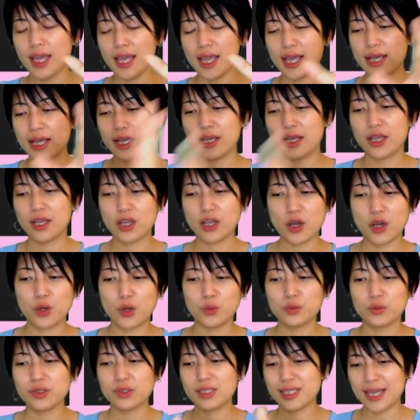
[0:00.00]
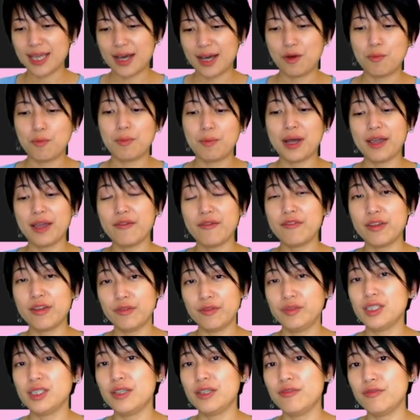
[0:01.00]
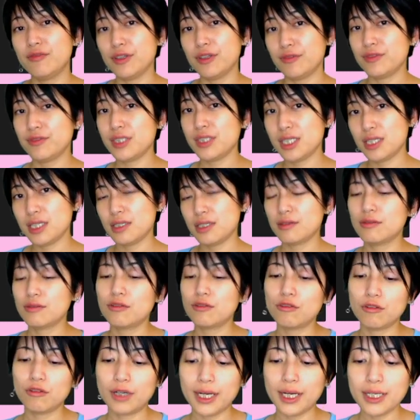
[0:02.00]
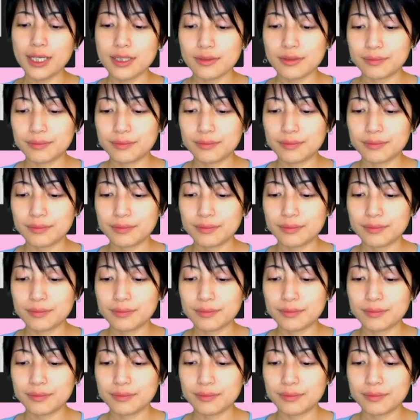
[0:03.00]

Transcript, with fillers: and go down by 50-50, right?